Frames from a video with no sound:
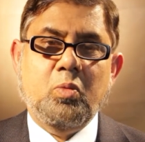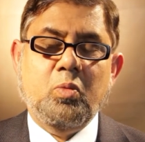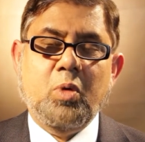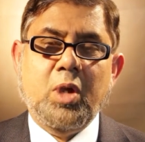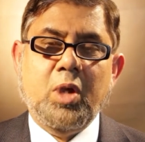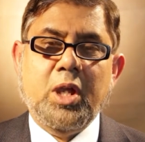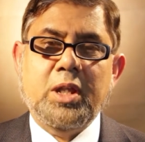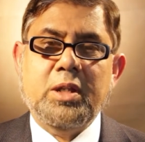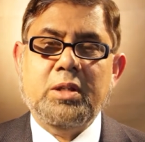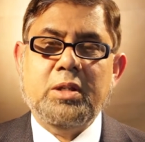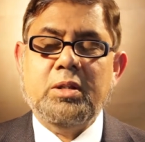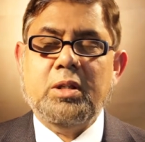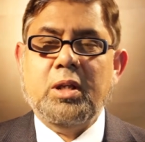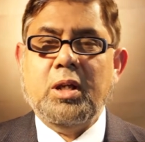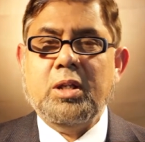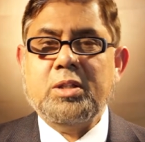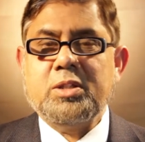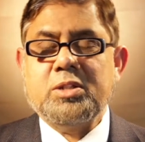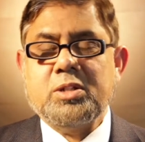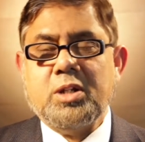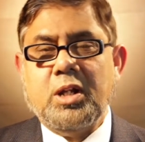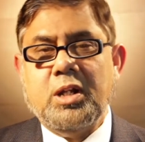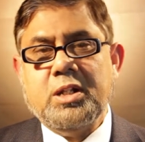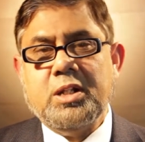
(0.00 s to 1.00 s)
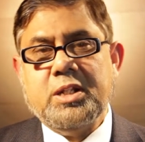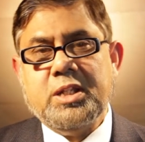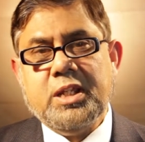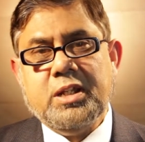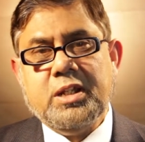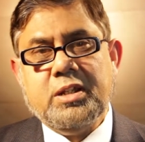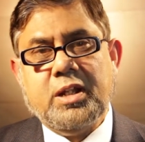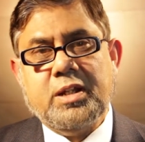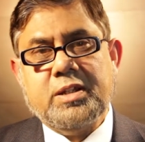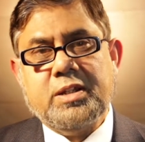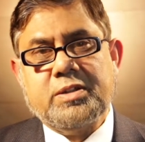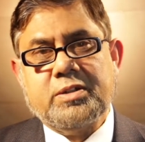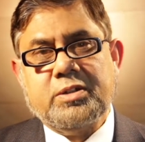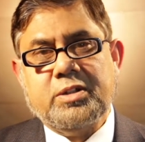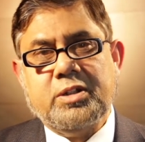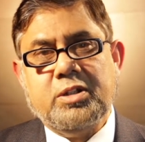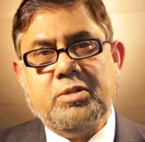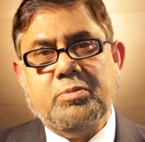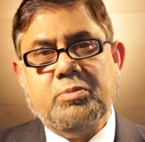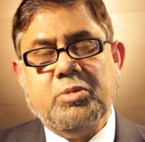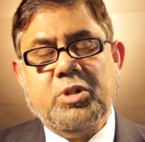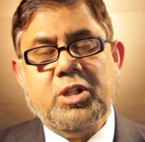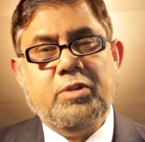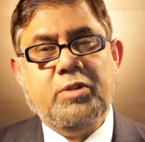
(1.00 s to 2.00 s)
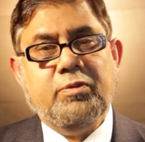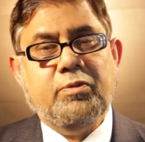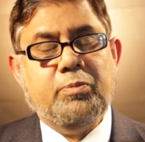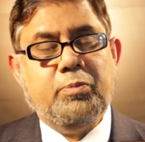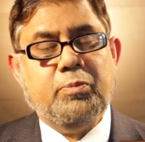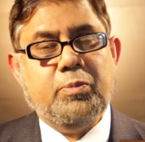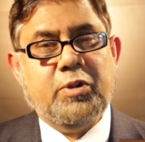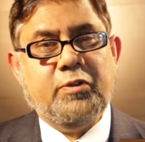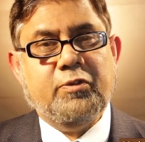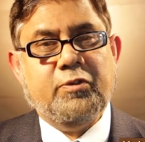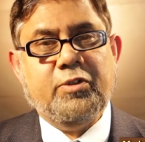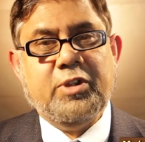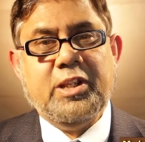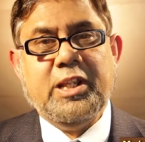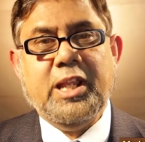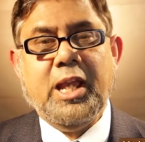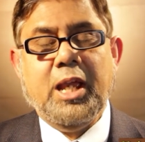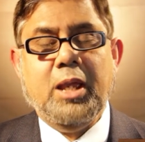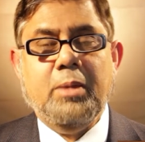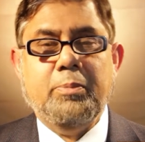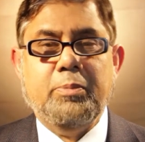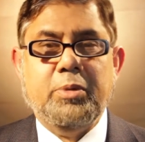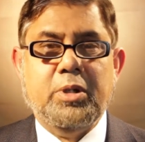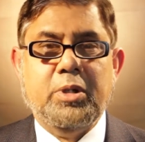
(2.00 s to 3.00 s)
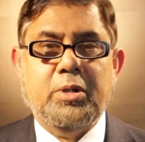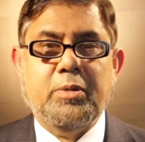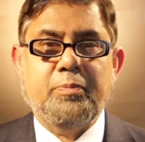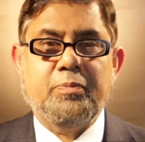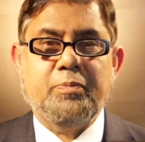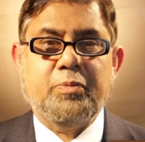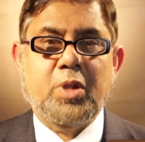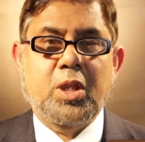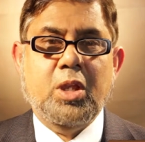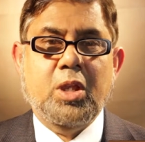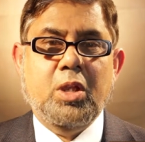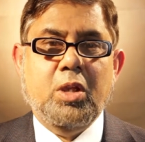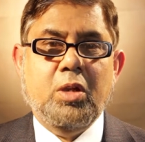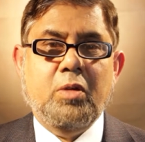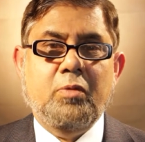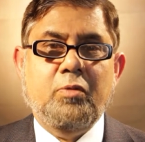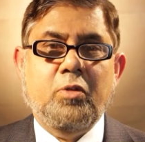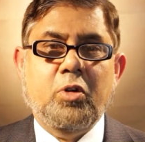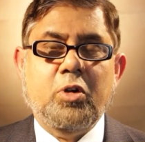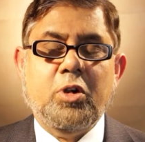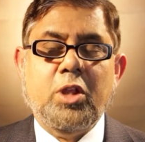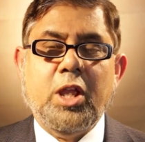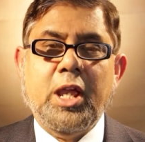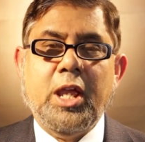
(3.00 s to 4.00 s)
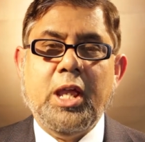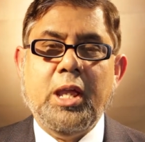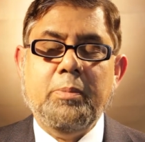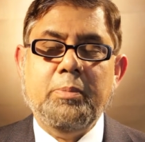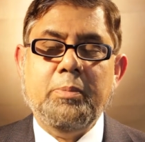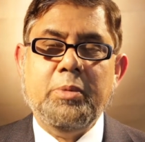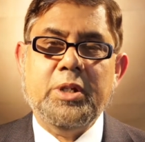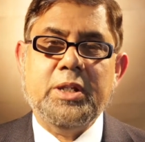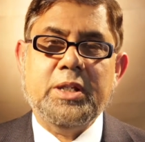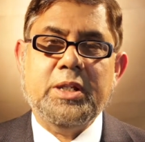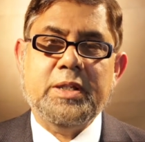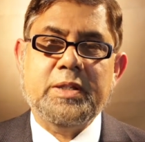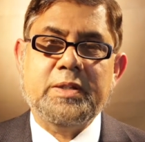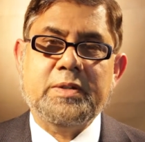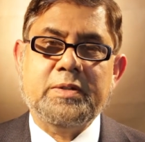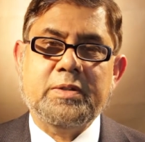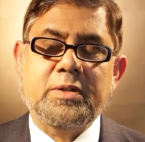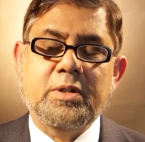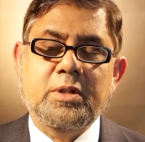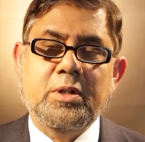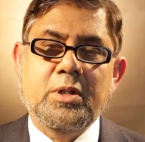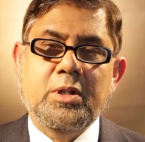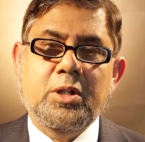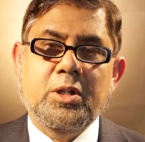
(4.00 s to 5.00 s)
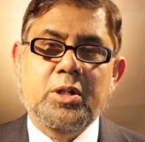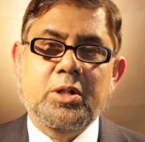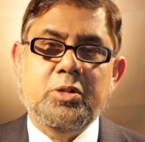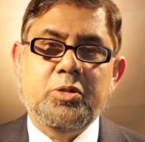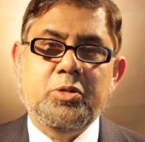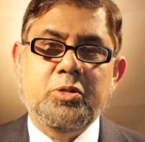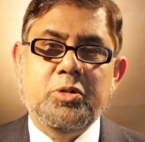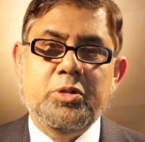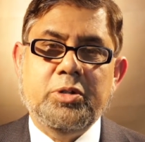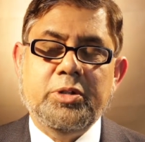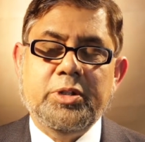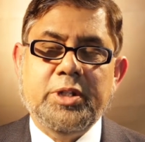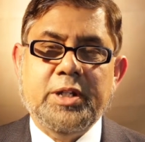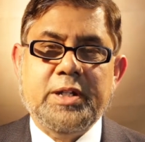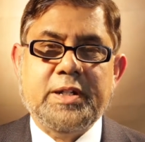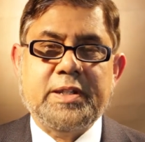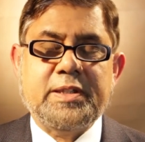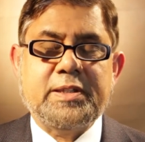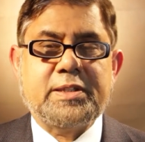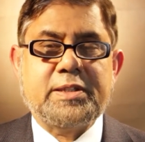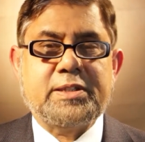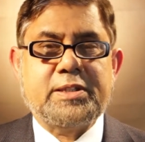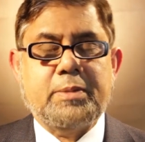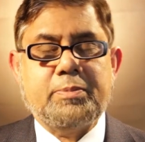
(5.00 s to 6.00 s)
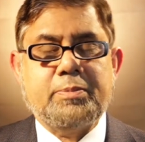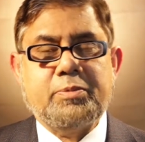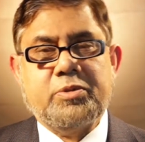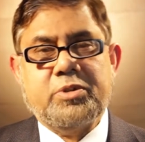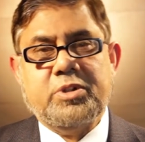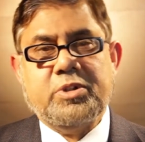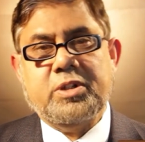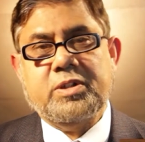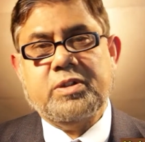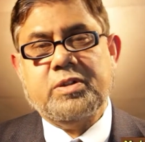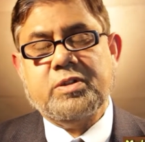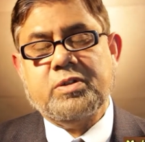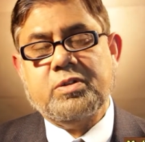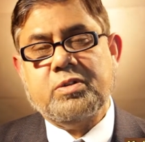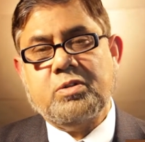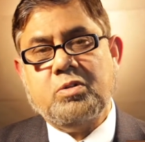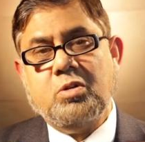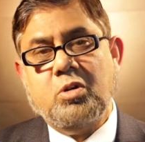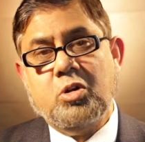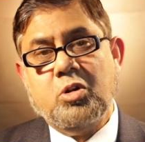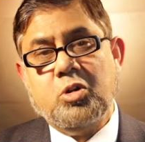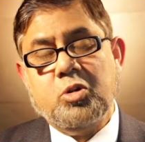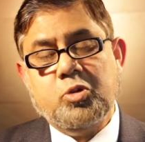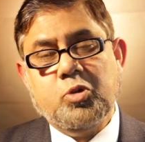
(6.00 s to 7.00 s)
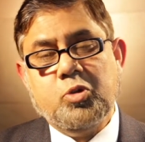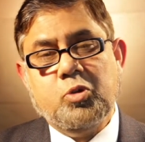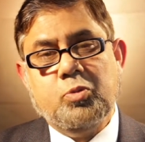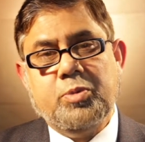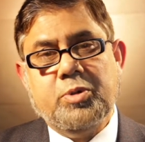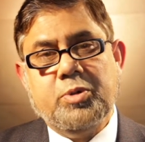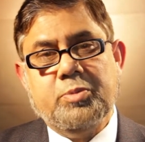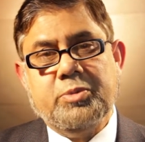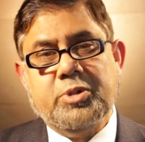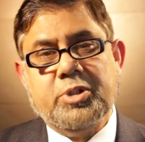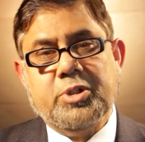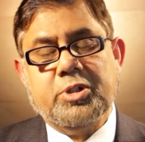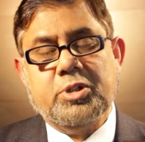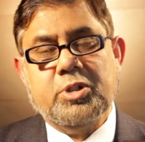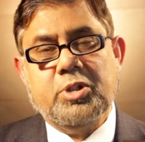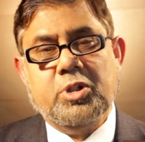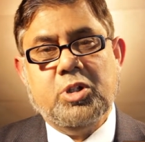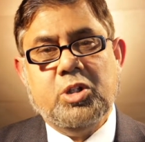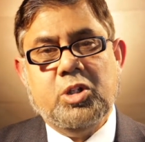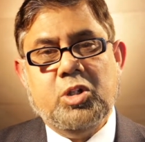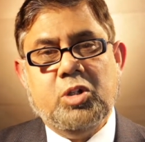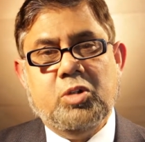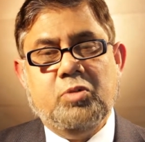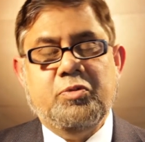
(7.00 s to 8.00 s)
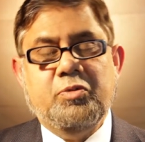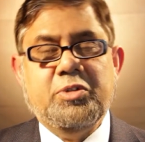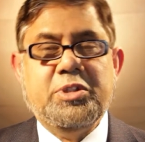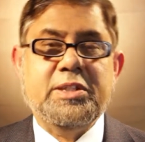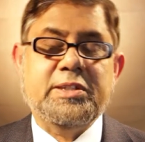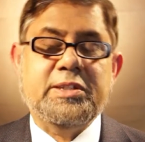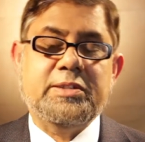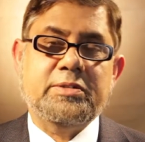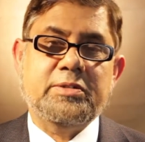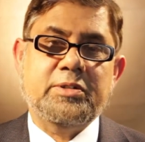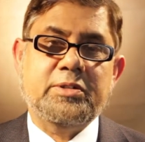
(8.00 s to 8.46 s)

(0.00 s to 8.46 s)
when a child take ice cream he feel happy what happen is there is a substance called dopamine which is